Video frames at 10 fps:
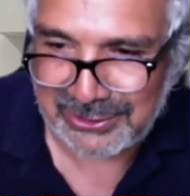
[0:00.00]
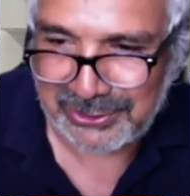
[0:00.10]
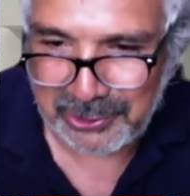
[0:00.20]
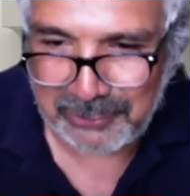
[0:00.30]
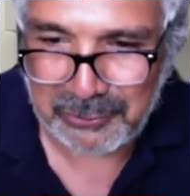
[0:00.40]
So
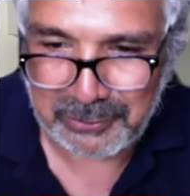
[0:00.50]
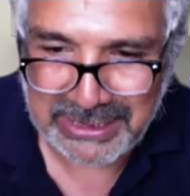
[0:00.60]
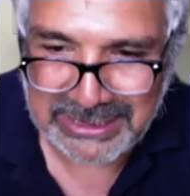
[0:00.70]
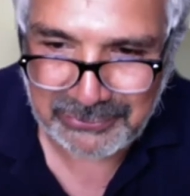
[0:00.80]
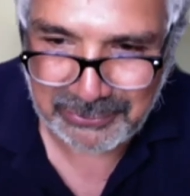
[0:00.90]
you feel
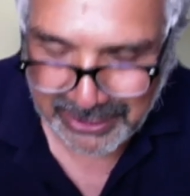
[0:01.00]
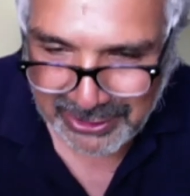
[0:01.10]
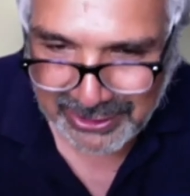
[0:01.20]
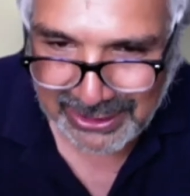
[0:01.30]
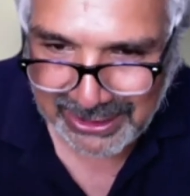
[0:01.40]
better from
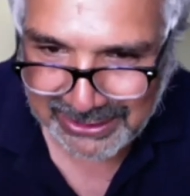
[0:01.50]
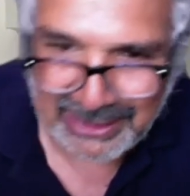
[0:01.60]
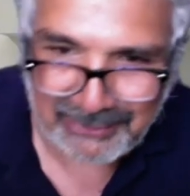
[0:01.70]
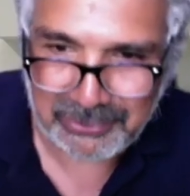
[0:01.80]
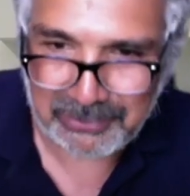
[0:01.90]
learning and
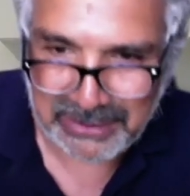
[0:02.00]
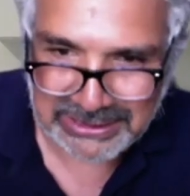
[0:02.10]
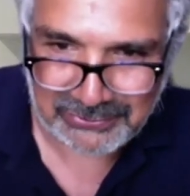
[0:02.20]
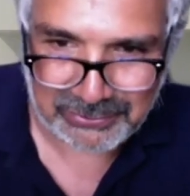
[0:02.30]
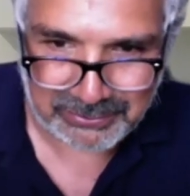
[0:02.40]
they feel better
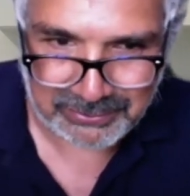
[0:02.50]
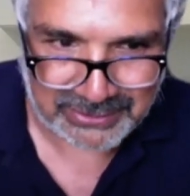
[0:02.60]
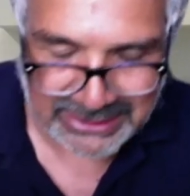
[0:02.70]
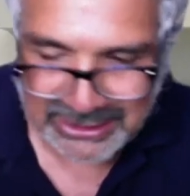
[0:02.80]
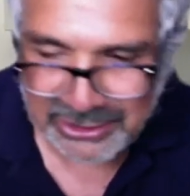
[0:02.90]
from
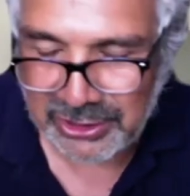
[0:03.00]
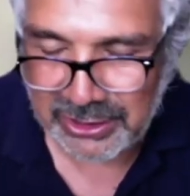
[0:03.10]
teaching.